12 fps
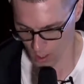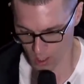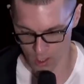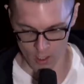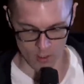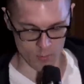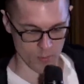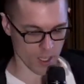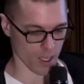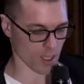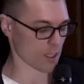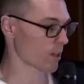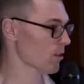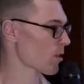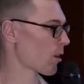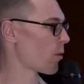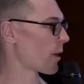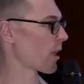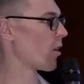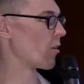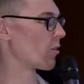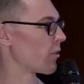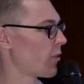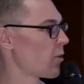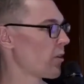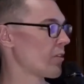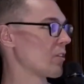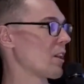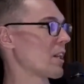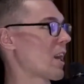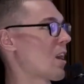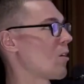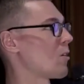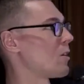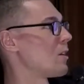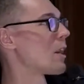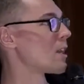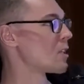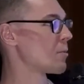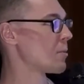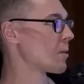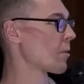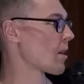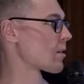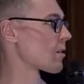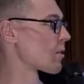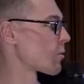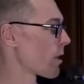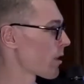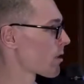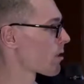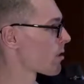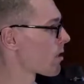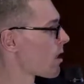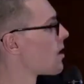And here's a quick overview of like how the AGP process works.